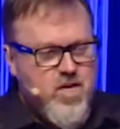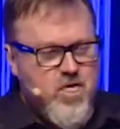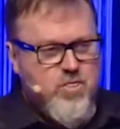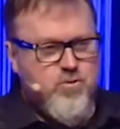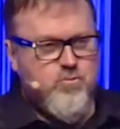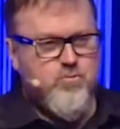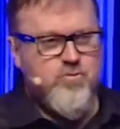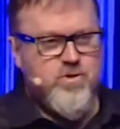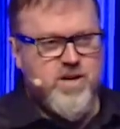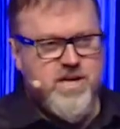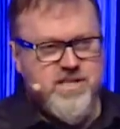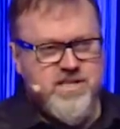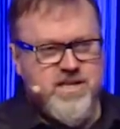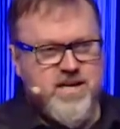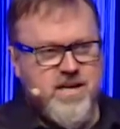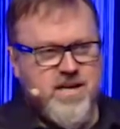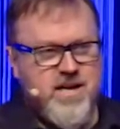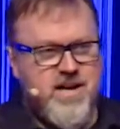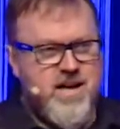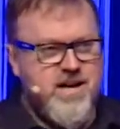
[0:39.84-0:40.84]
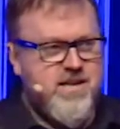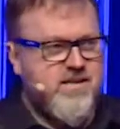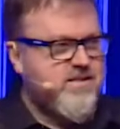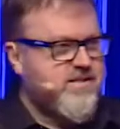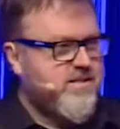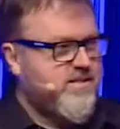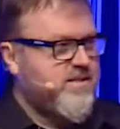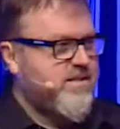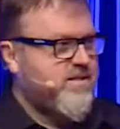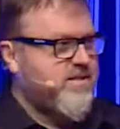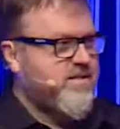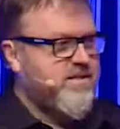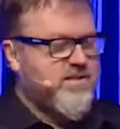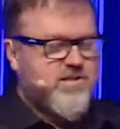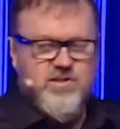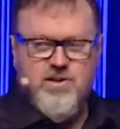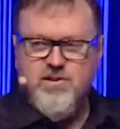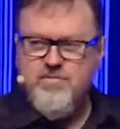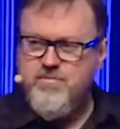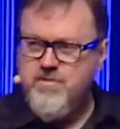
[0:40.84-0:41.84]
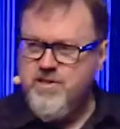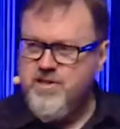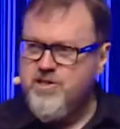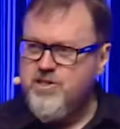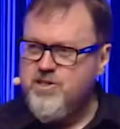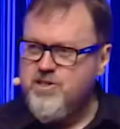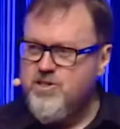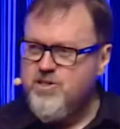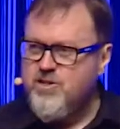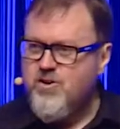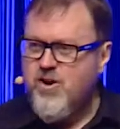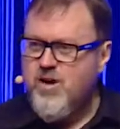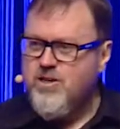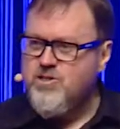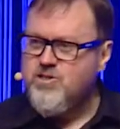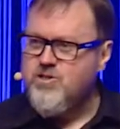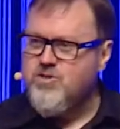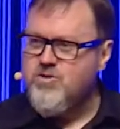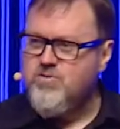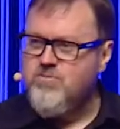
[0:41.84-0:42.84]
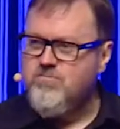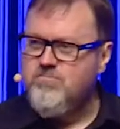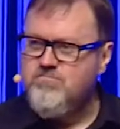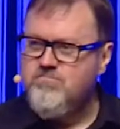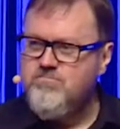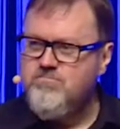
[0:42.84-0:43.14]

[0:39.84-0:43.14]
3 decades since I finished at high school.